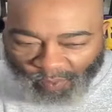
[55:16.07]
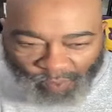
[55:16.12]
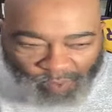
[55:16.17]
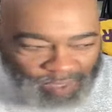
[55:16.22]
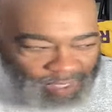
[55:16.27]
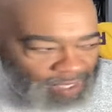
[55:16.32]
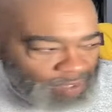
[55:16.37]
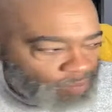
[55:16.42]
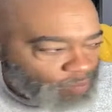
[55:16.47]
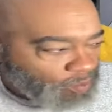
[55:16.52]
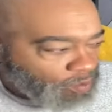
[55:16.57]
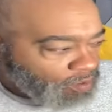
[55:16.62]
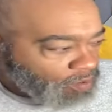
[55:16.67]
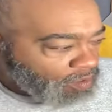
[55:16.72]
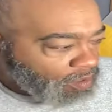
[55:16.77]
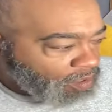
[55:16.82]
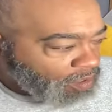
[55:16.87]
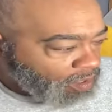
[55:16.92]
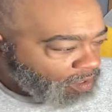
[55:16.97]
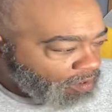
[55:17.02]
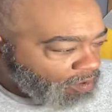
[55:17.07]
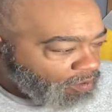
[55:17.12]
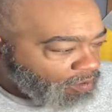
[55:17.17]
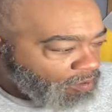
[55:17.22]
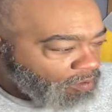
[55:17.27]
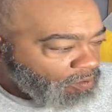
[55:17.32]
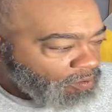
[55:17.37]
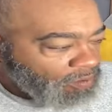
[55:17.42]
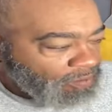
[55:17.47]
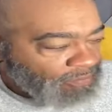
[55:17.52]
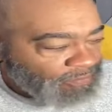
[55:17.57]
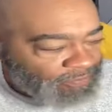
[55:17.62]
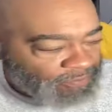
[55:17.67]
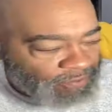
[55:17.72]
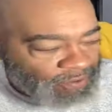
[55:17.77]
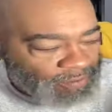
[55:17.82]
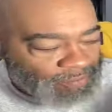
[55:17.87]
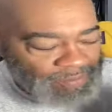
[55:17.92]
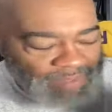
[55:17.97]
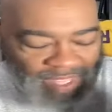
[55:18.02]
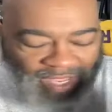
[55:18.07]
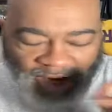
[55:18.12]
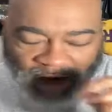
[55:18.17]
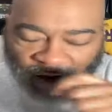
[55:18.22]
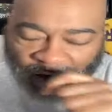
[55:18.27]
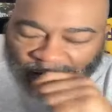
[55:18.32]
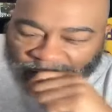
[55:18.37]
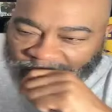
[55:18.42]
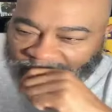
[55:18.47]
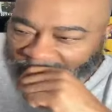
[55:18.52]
we will go from there.